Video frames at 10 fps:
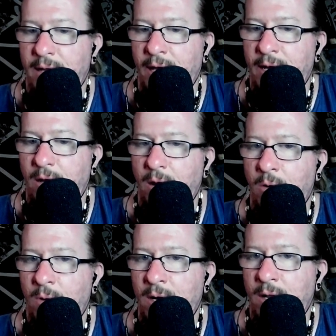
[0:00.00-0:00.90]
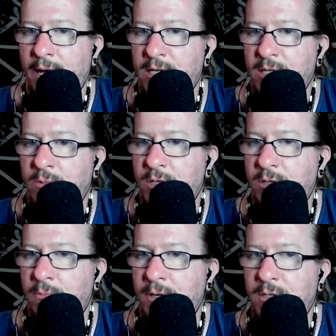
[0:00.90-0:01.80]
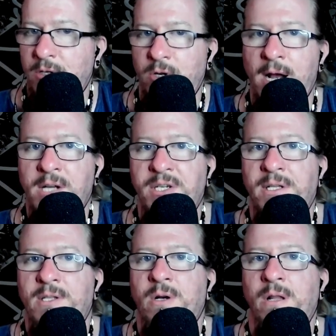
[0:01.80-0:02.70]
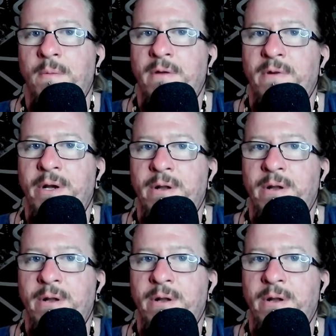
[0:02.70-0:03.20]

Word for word: Like, oh, well, I guess I'm just a piece of trash and that's all I'm ever going